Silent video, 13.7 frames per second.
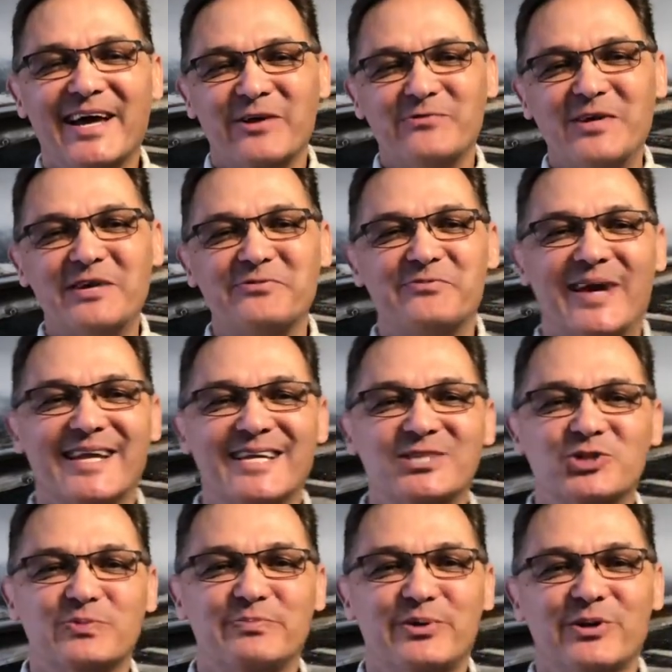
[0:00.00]
we have managed
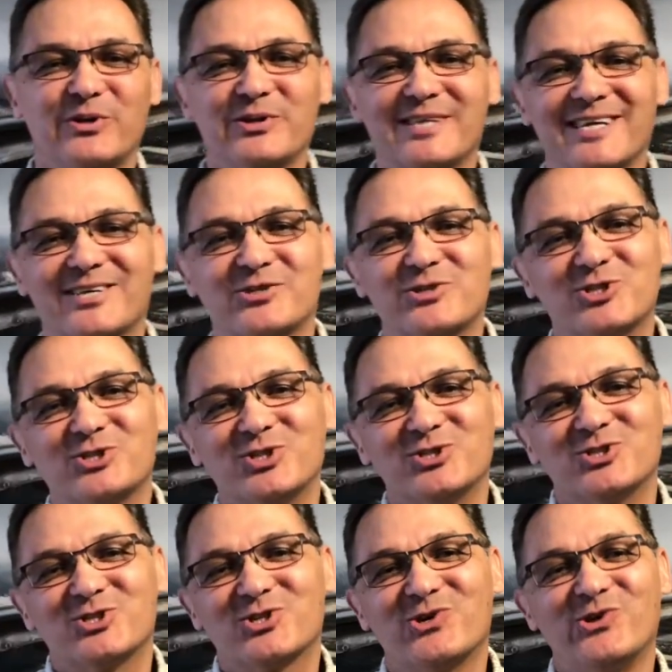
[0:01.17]
to build a Christian
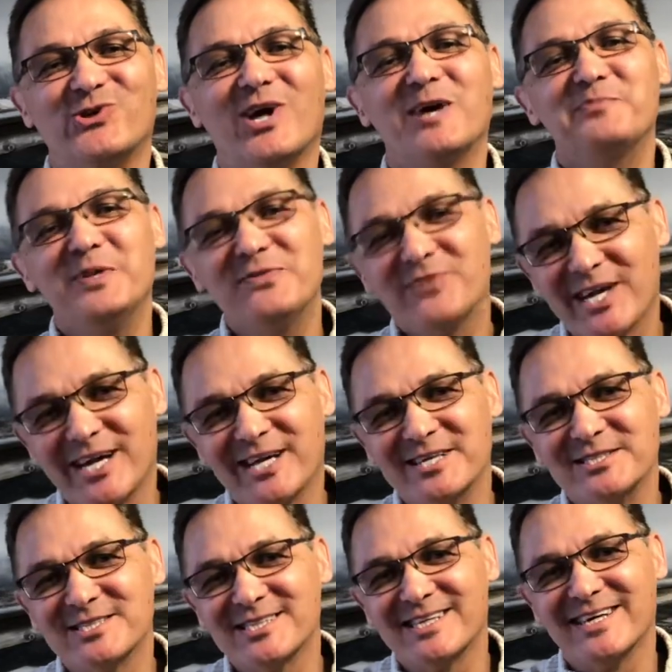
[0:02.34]
school up in the
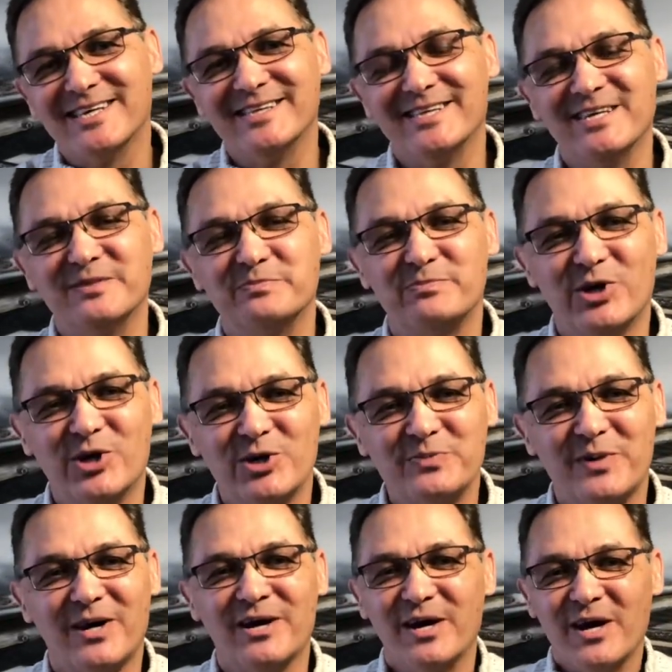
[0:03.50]
Karen State in
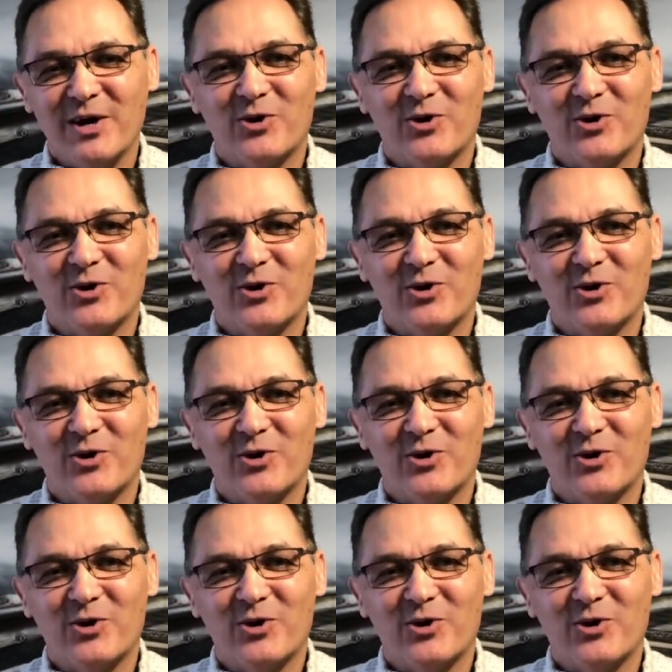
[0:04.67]
Burma,